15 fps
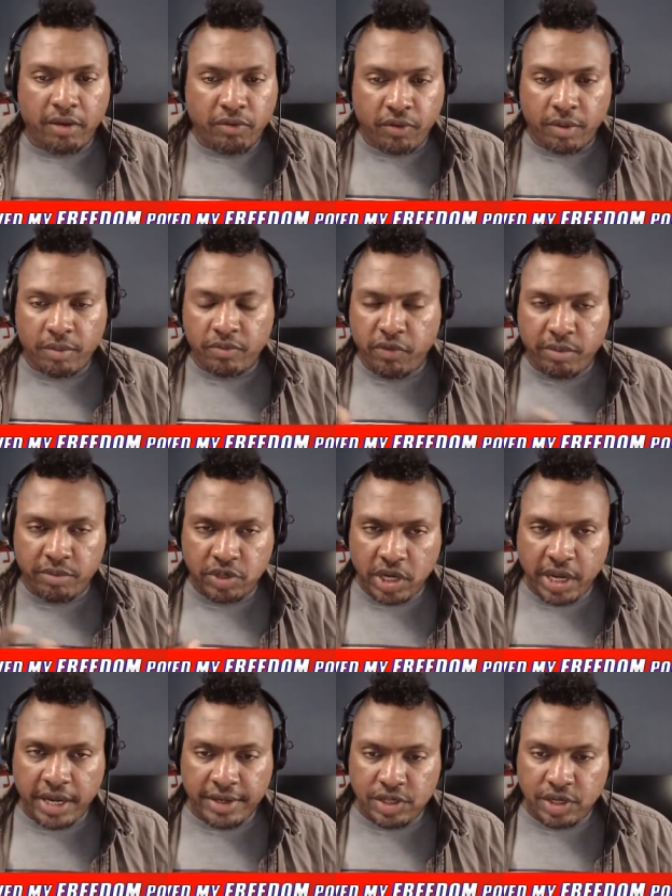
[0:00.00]
from from
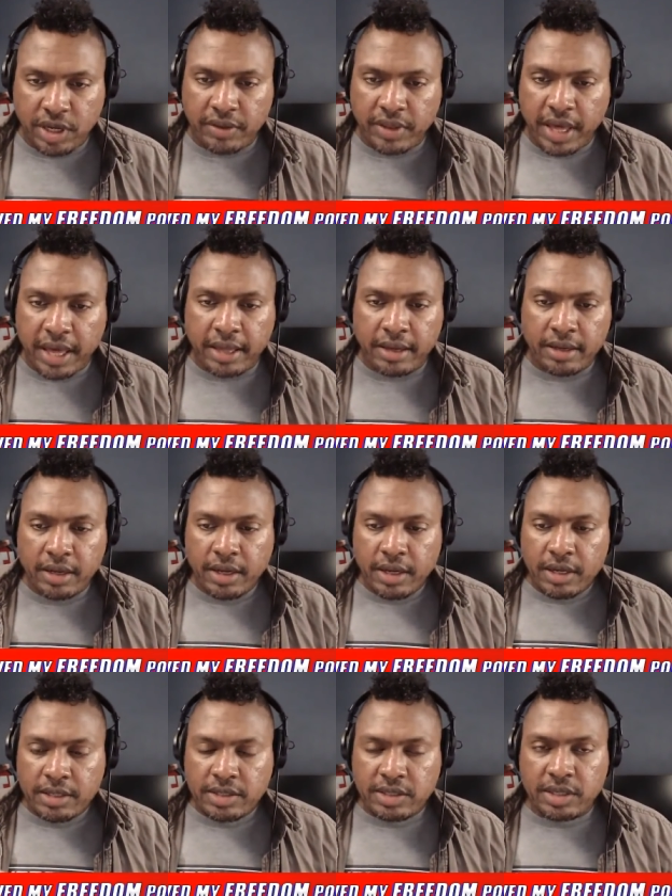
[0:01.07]
changing that
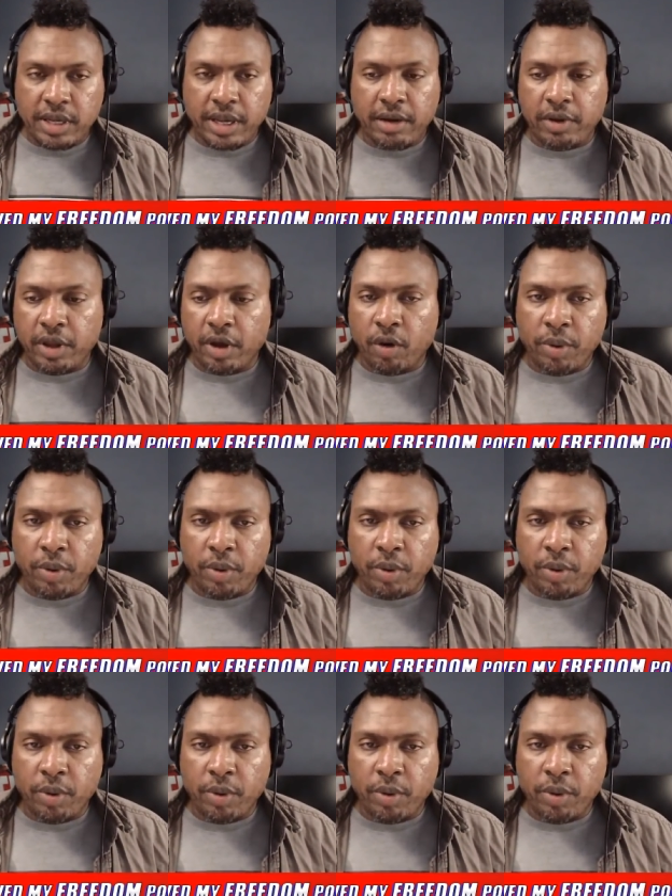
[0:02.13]
scenario, mm-hmm.